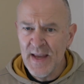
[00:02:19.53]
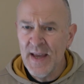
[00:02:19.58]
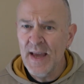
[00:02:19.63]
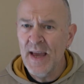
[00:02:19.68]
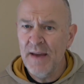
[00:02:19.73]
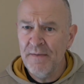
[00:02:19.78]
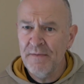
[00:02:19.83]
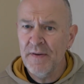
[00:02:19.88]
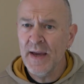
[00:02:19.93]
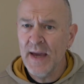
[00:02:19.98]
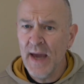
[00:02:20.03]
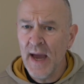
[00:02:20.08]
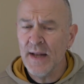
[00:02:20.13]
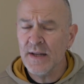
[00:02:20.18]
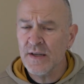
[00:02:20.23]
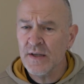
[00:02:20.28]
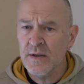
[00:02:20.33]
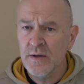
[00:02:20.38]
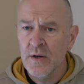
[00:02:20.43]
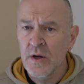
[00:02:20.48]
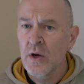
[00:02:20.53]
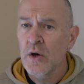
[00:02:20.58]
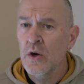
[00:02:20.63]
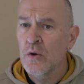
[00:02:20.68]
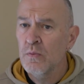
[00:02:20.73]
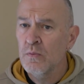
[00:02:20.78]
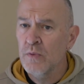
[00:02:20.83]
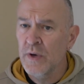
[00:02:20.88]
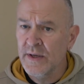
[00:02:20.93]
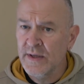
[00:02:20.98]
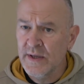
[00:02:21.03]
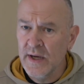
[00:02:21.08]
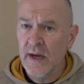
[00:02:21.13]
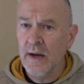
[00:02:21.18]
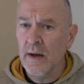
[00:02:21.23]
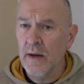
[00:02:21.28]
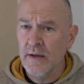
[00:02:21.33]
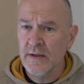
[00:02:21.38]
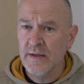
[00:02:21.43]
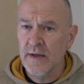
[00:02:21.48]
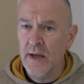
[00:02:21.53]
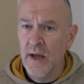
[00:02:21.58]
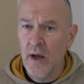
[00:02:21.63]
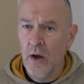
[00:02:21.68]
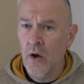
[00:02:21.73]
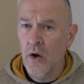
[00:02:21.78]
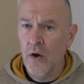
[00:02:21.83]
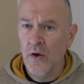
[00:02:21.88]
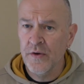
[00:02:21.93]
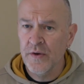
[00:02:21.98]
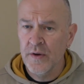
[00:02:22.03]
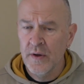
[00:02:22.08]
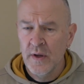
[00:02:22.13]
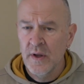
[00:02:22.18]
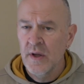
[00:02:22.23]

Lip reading: If it gets ridiculously hot,